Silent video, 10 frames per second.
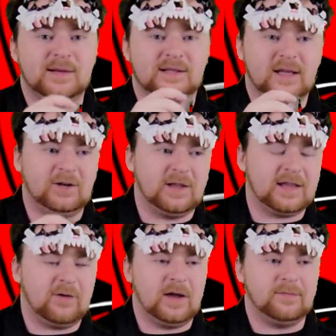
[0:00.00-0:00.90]
mean to layer it
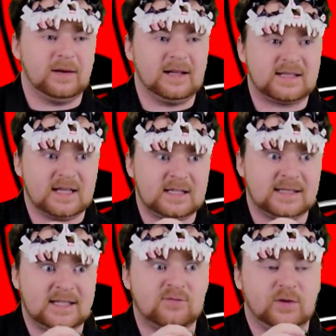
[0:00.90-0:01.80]
that way, but it's it's
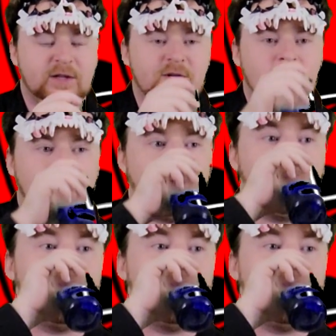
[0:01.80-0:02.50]
this is really good.